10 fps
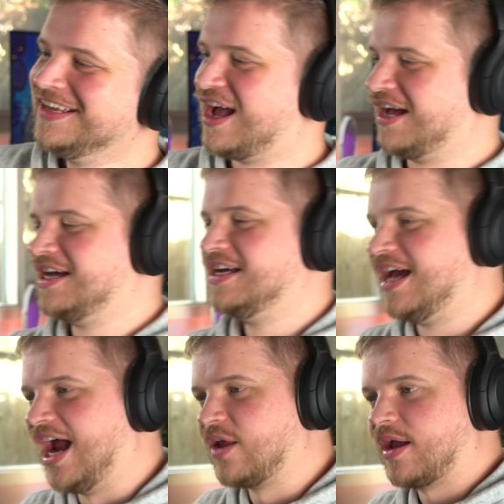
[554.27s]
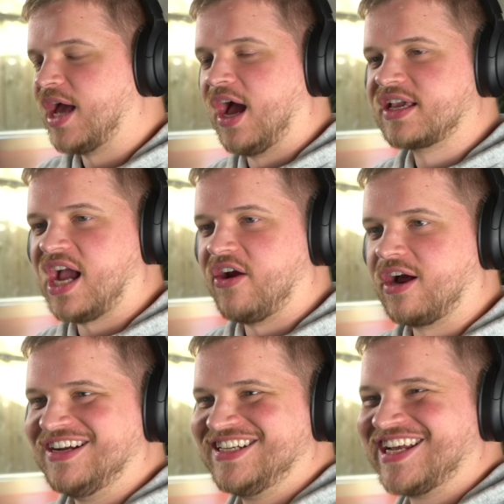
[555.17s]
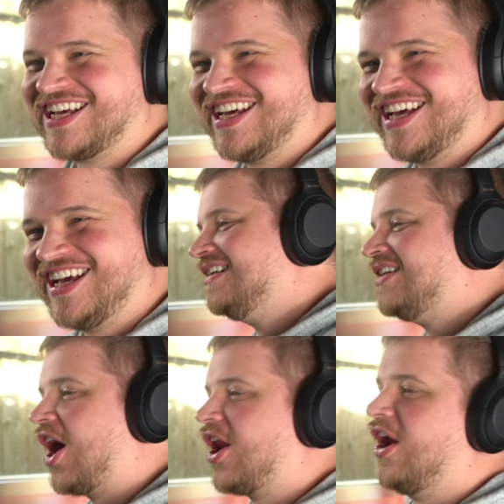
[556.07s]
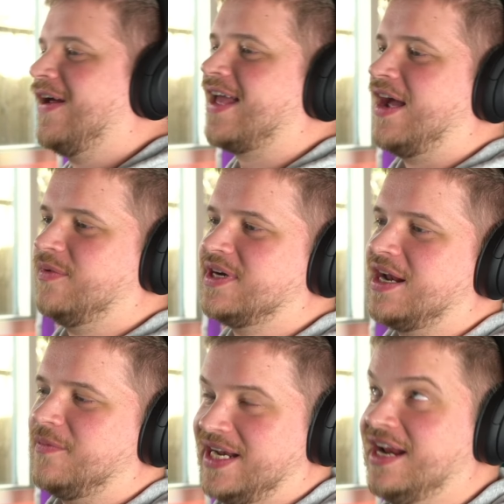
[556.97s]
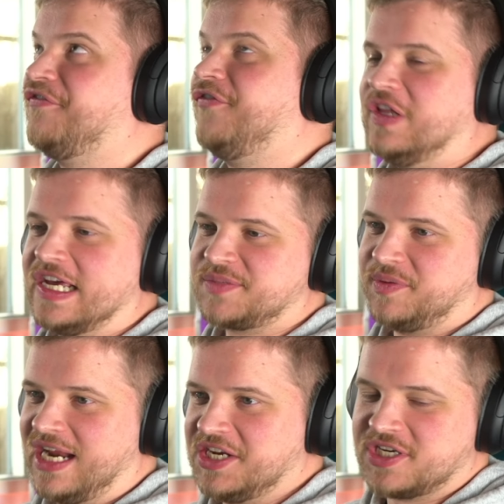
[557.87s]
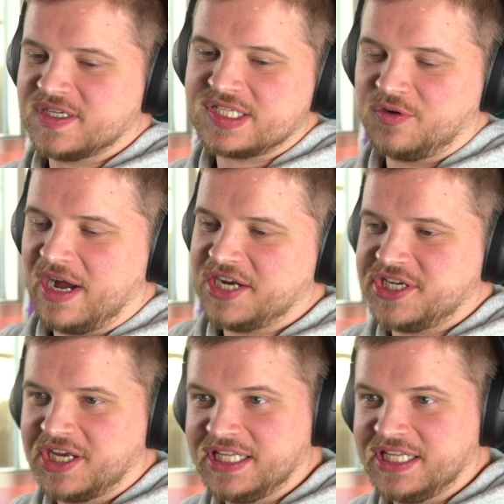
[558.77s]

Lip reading: anyway, carrying on. No, okay, we need a full explanation as to why she only